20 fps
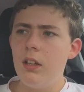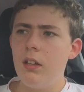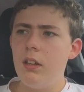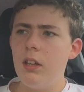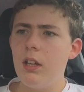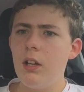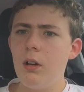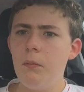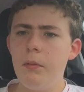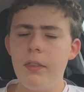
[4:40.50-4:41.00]

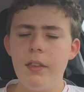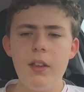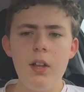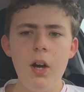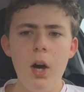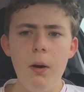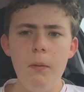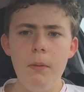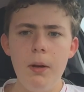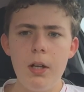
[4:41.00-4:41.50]
They've got
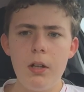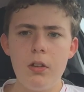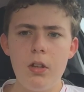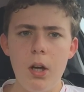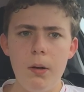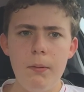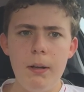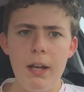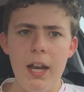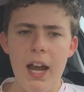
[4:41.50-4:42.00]
Scott
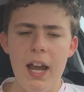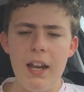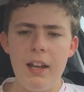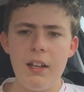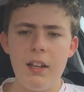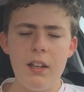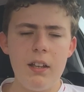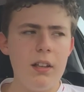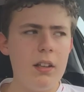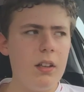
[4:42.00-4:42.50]
McTominay.
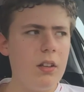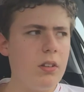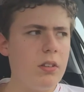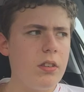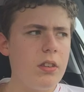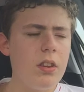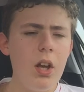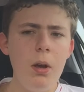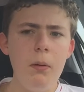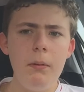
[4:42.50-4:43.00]
You've got
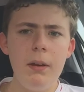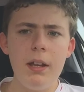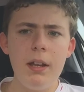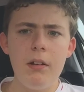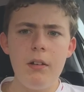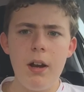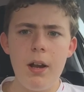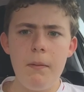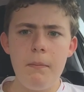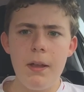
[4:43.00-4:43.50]
so many
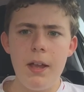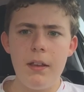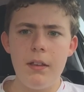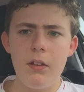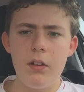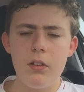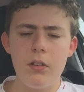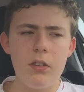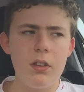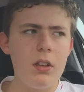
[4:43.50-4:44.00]
great players.
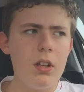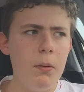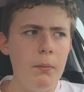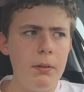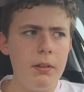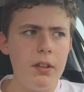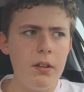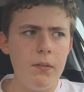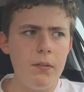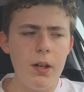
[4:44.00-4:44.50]
You've got Scott
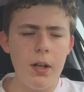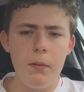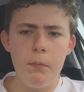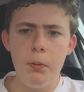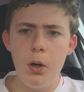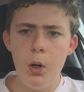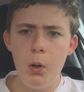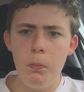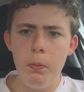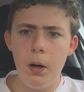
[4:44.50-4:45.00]
McTominay,
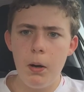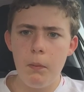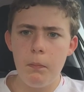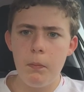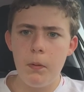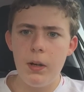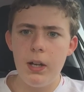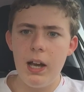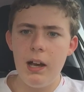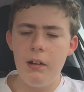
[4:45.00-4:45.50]
Paul
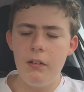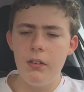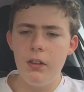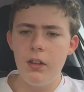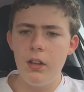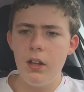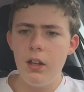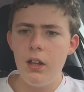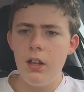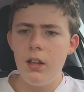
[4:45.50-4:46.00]
Pogba,
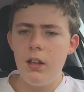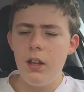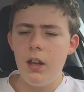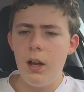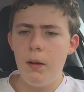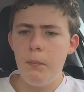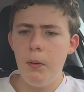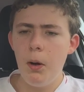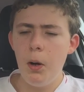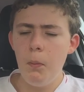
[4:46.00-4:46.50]

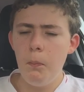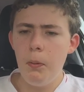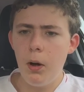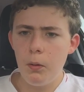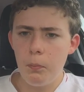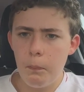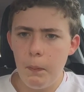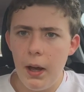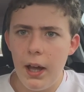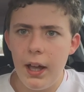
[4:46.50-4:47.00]

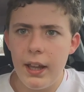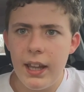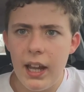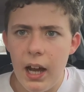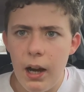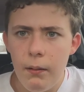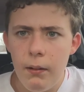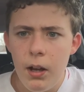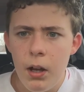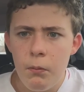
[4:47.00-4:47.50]
and
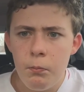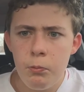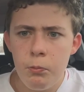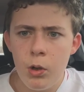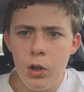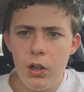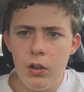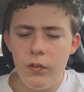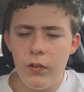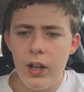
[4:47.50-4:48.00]
now
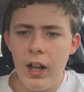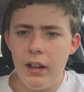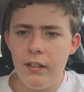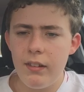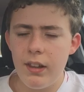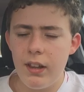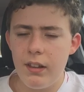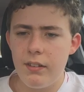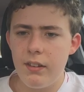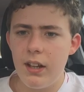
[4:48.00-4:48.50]
Bruno
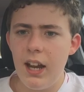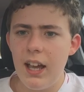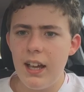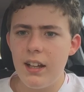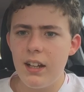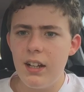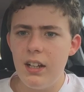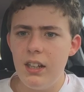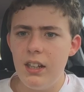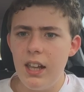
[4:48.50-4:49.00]
Fernandes. So they're
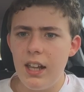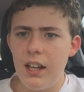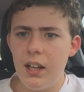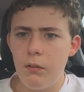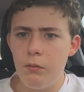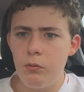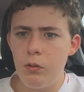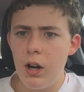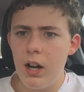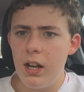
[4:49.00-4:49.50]
going to link
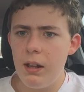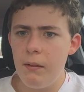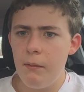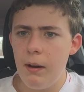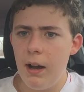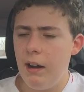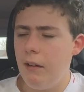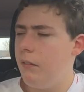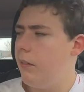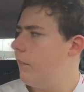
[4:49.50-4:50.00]
up really
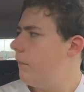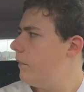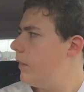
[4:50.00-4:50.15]
well.